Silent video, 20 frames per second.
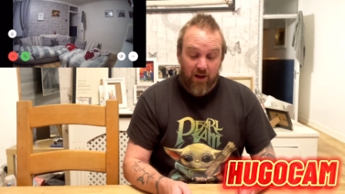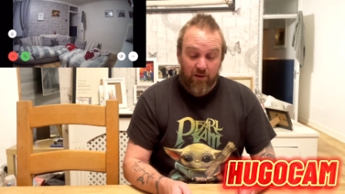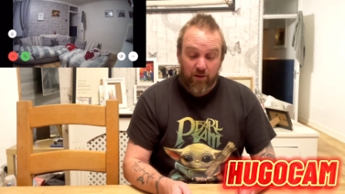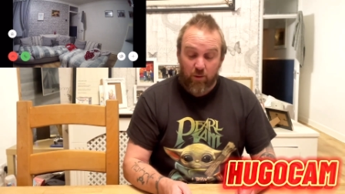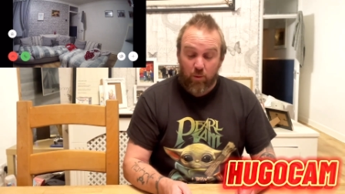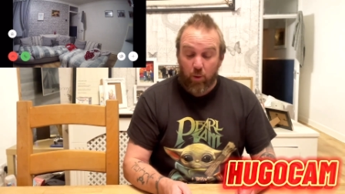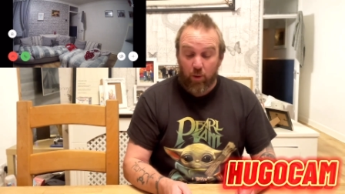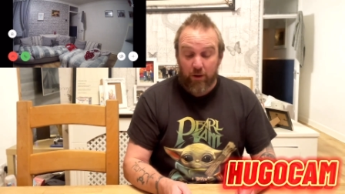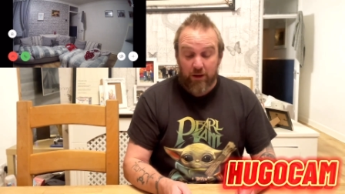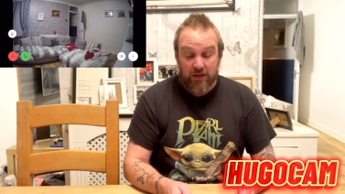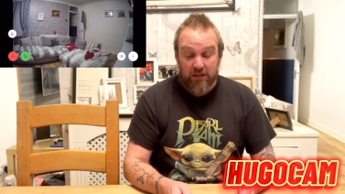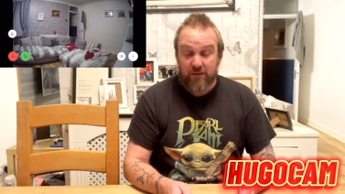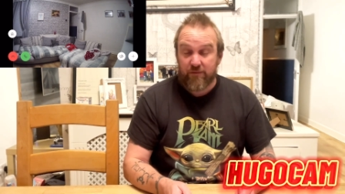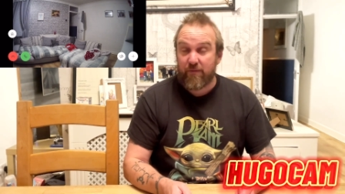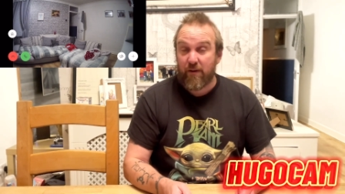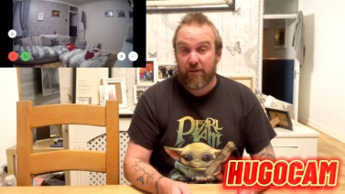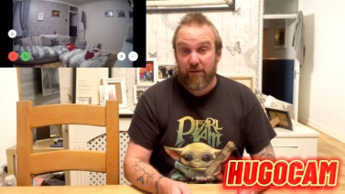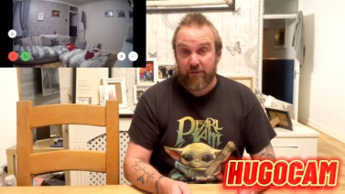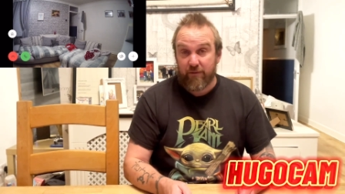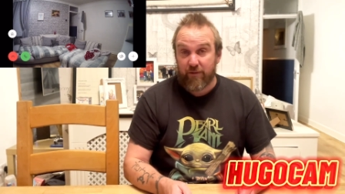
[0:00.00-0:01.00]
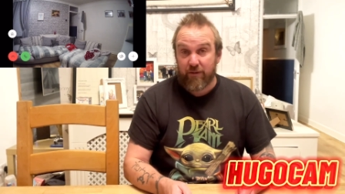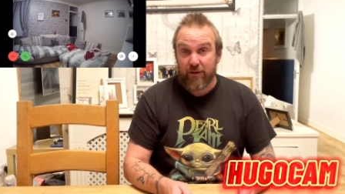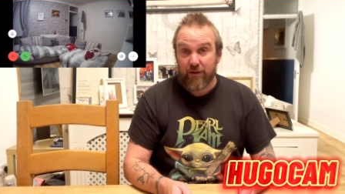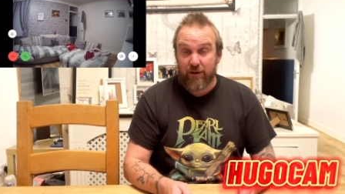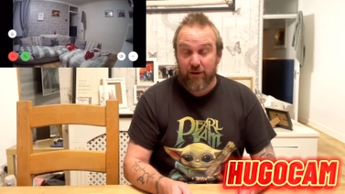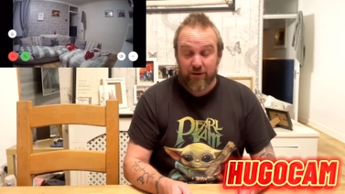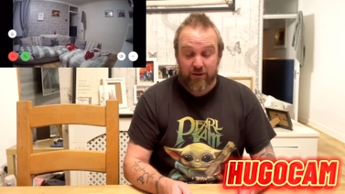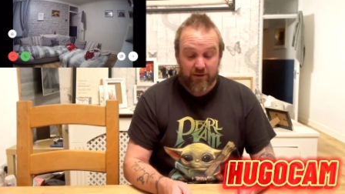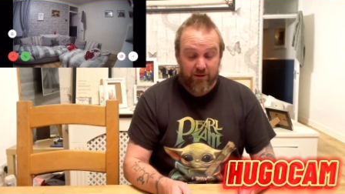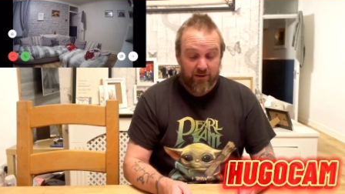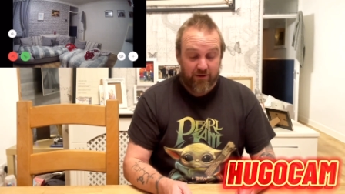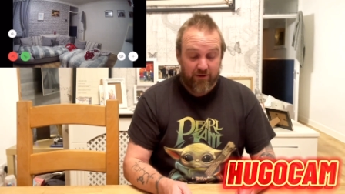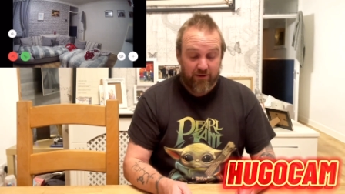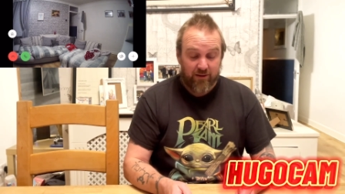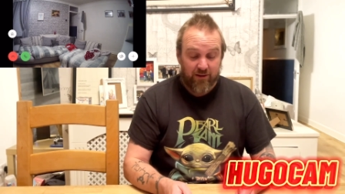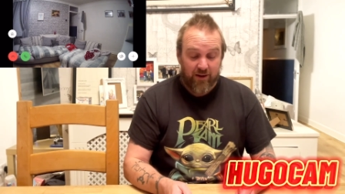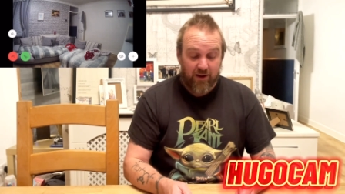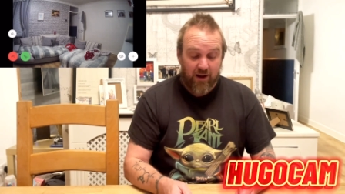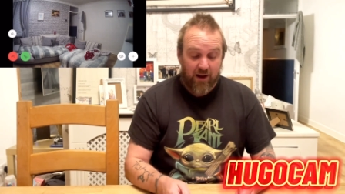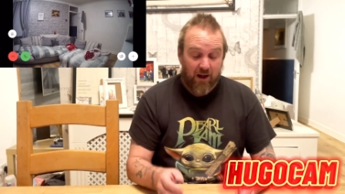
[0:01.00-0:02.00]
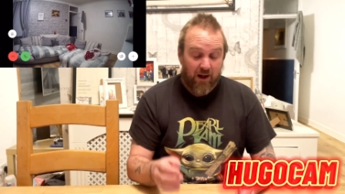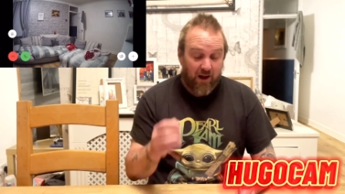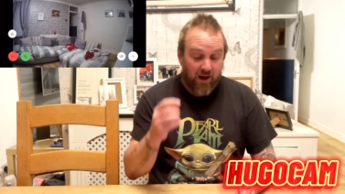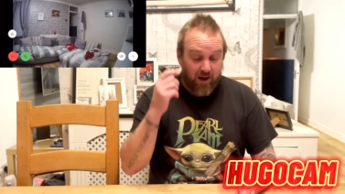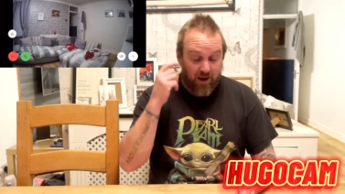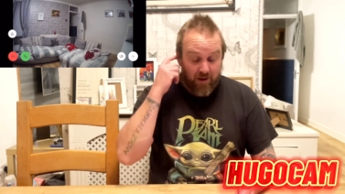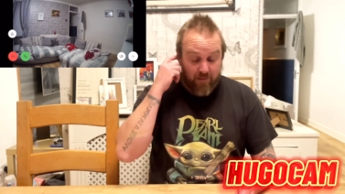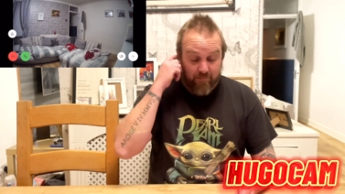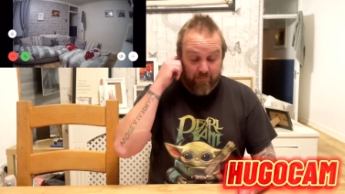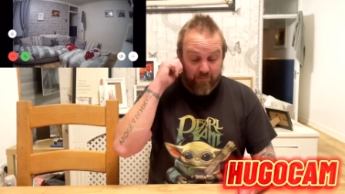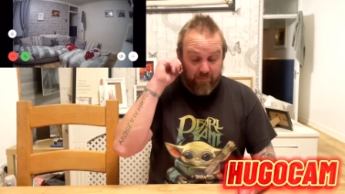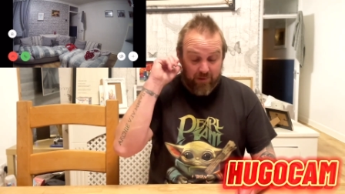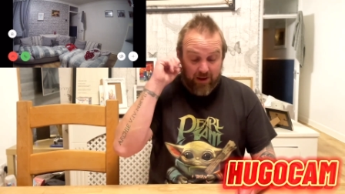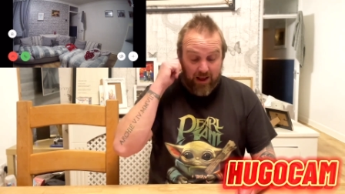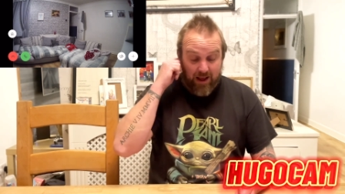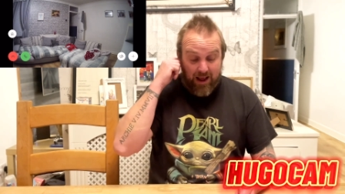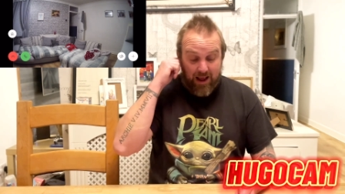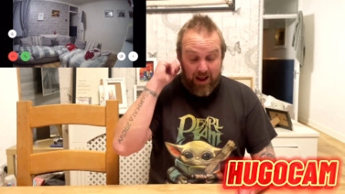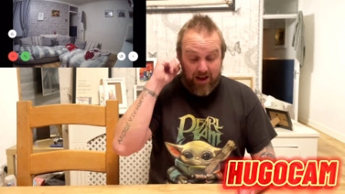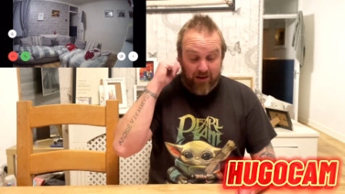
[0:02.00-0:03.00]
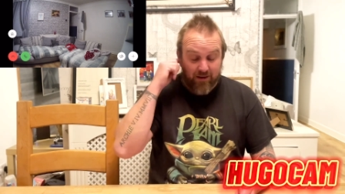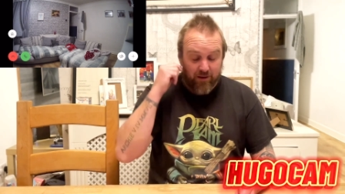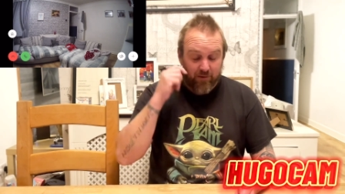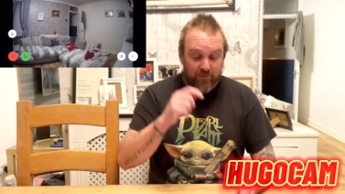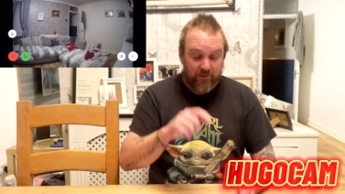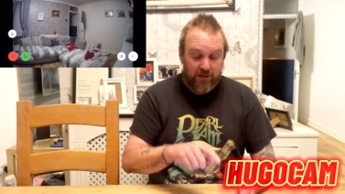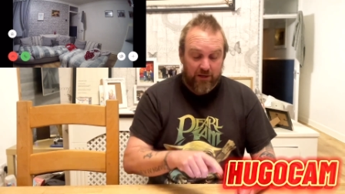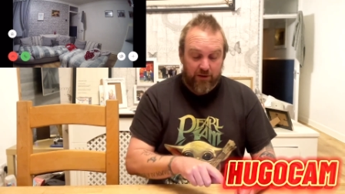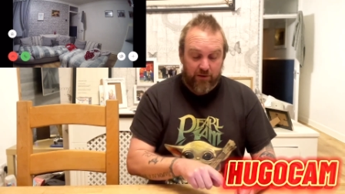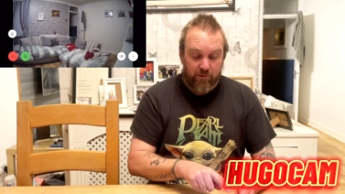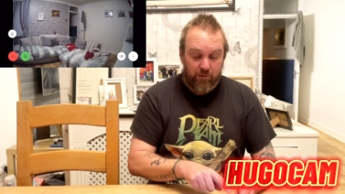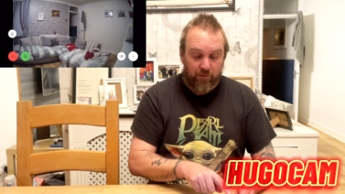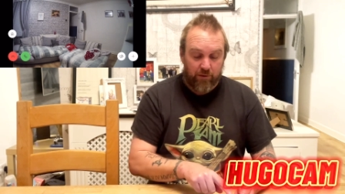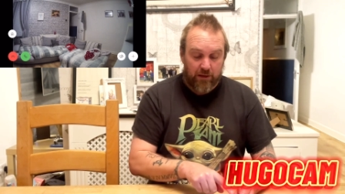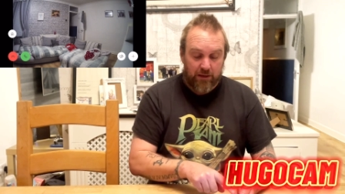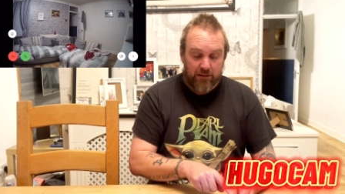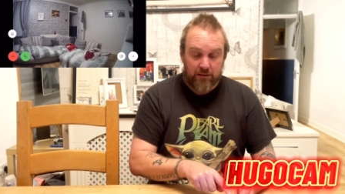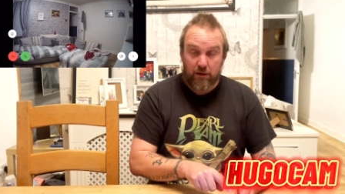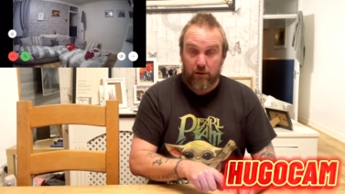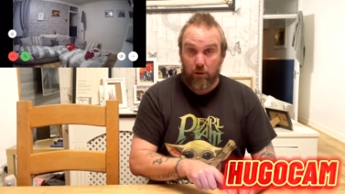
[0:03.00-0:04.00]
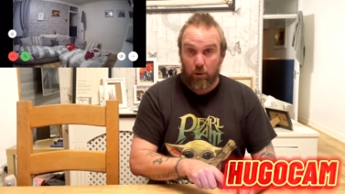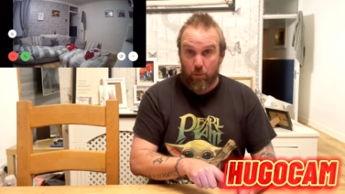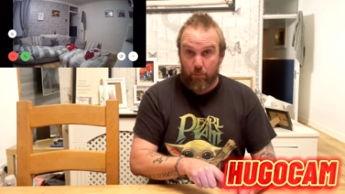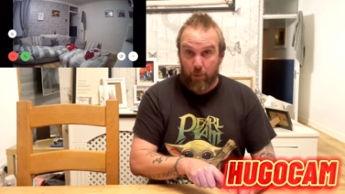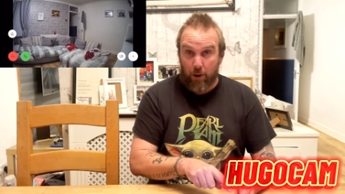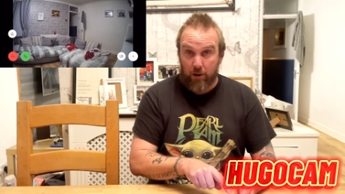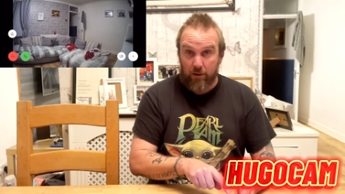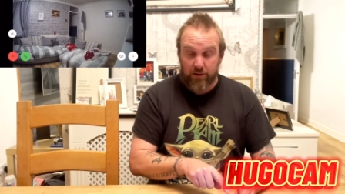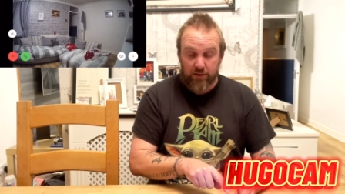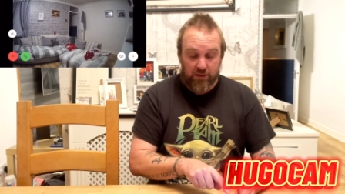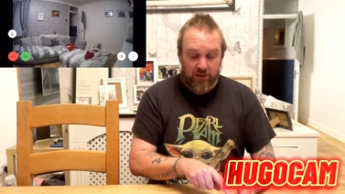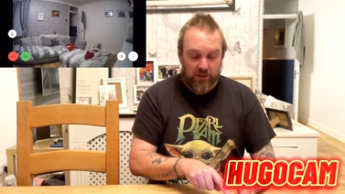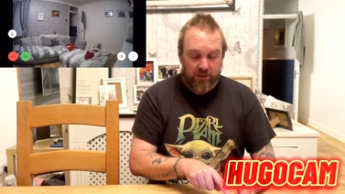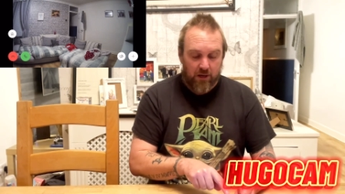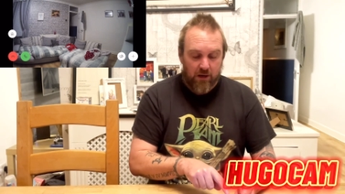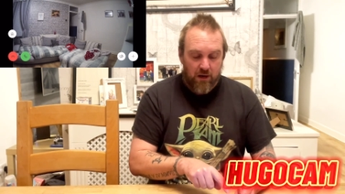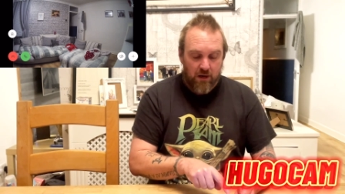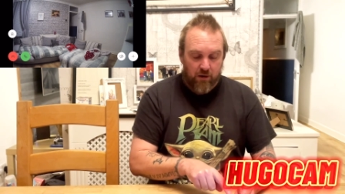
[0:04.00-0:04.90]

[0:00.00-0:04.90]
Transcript: Quality is very, very good, and obviously you've got these two little buttons,